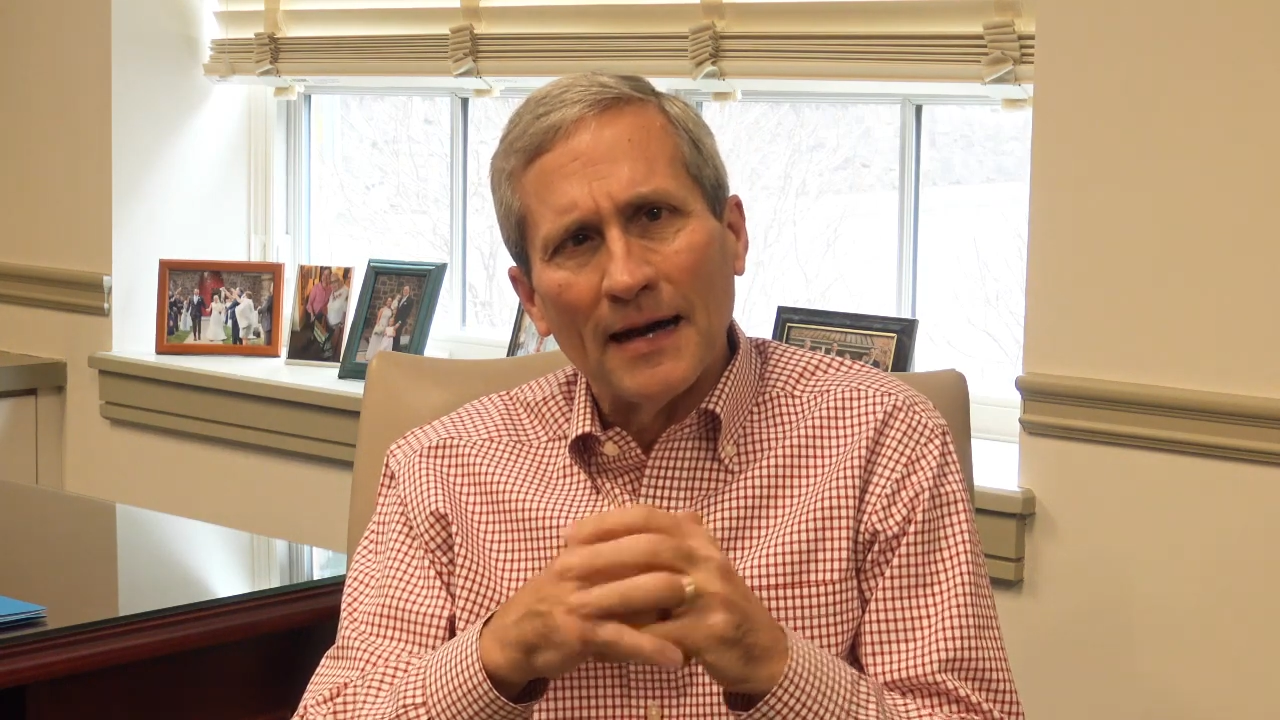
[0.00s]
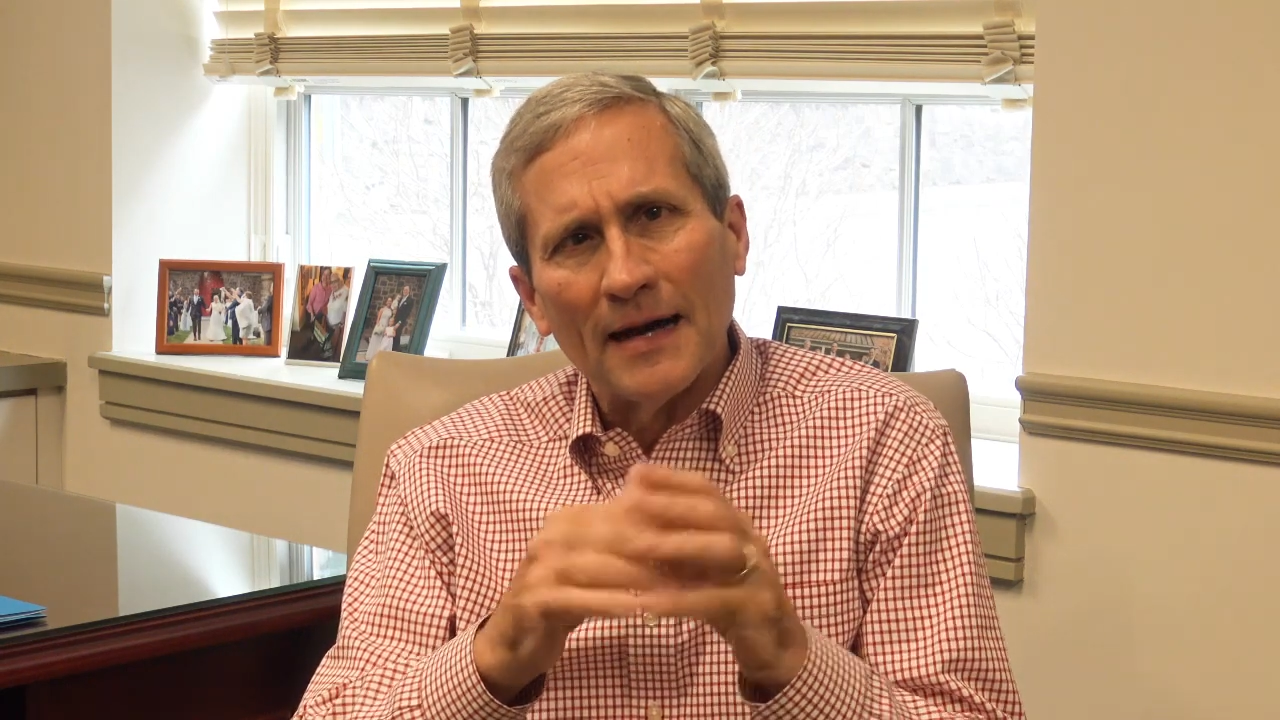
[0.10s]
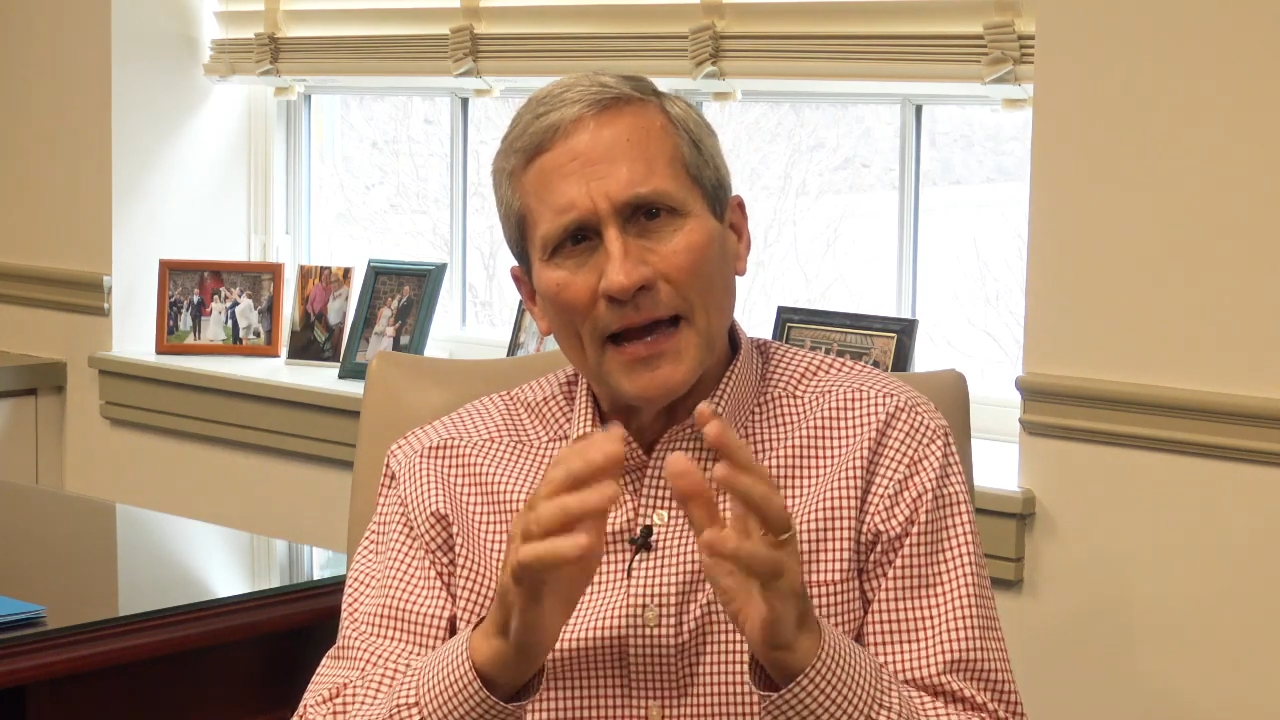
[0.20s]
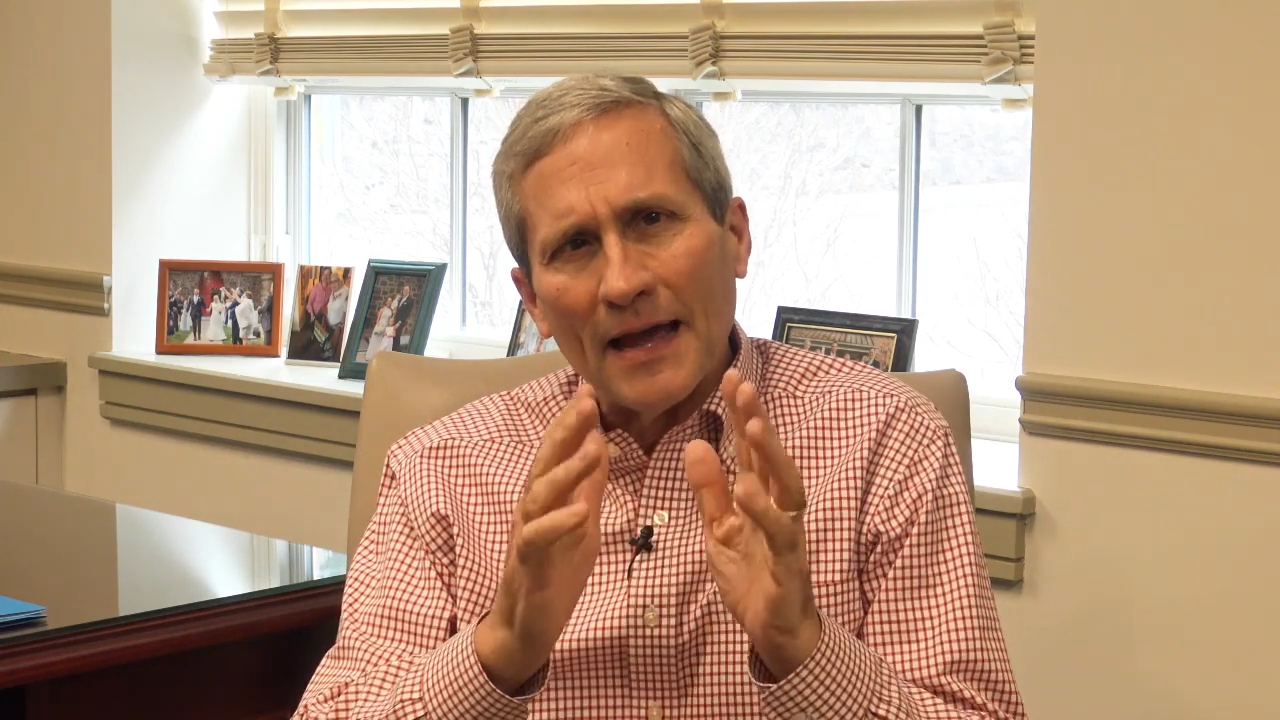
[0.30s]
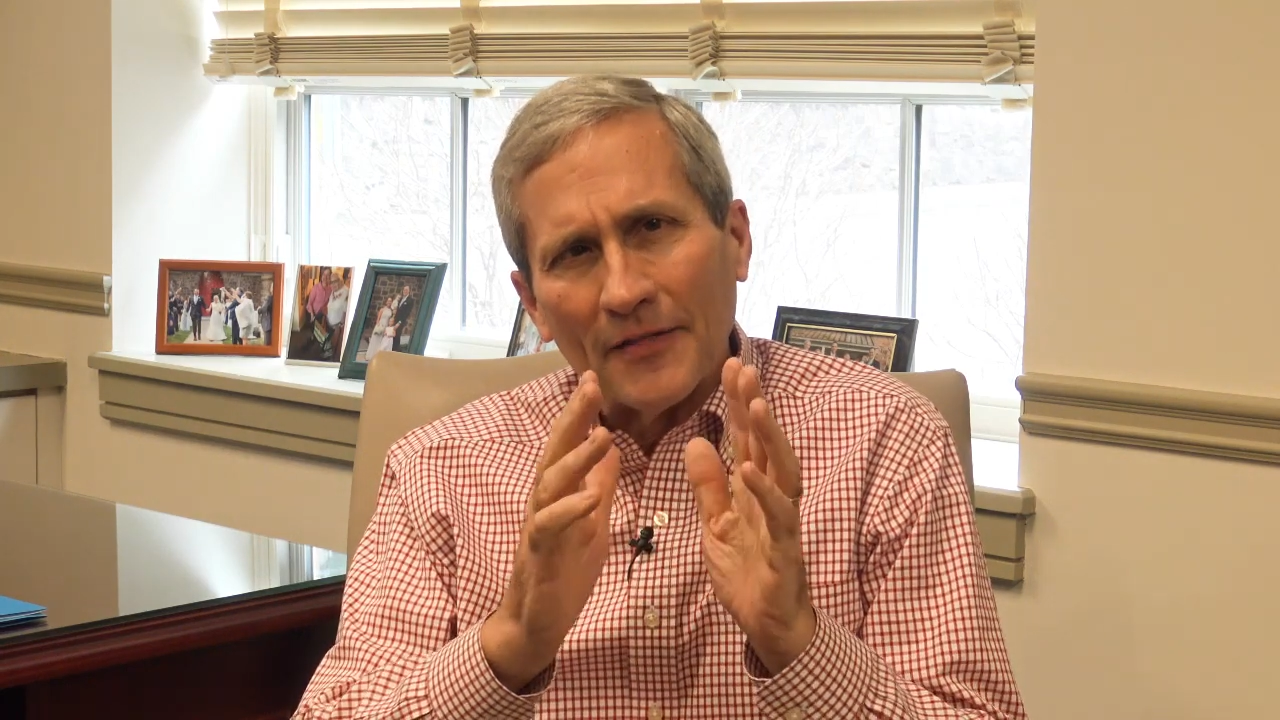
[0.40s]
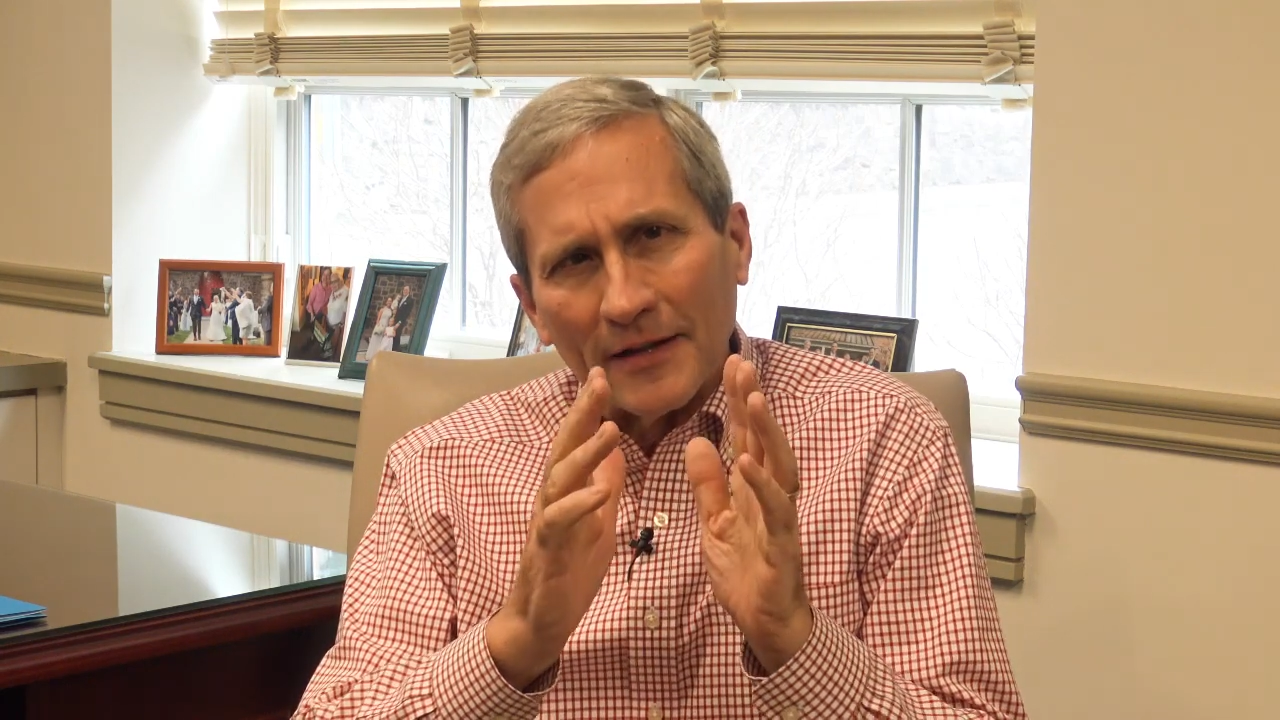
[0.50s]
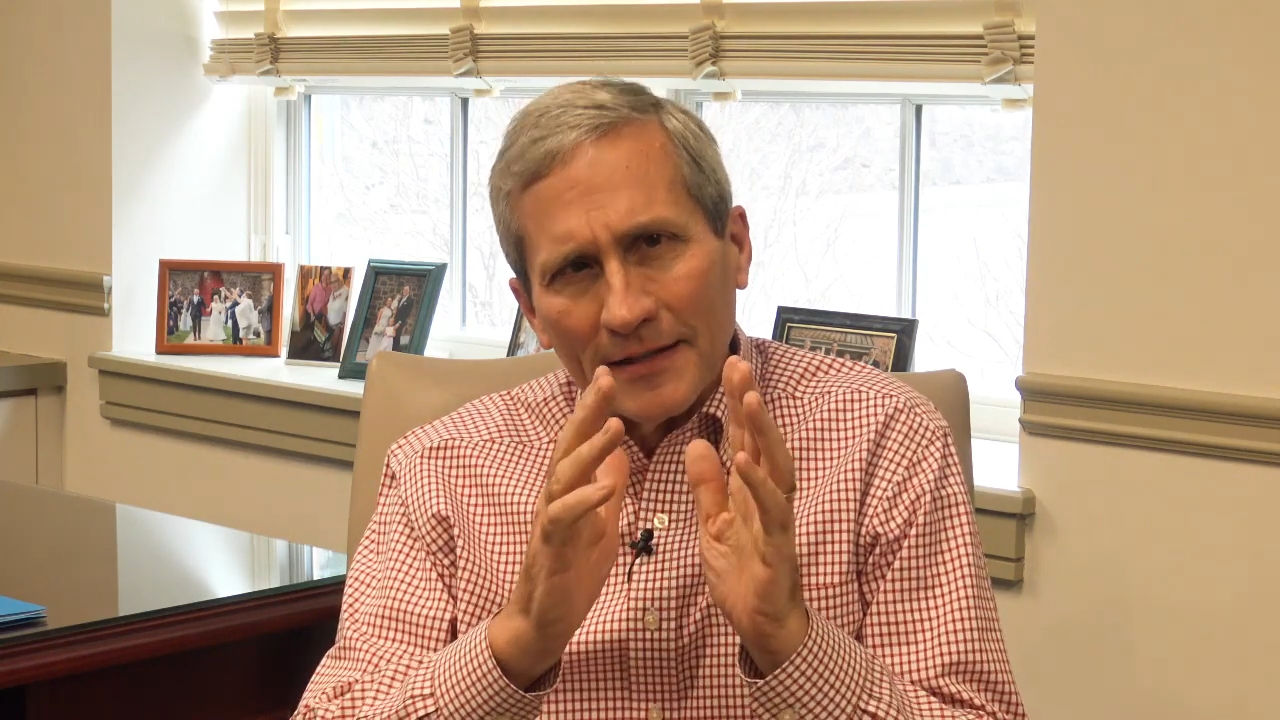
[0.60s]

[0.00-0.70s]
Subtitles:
And the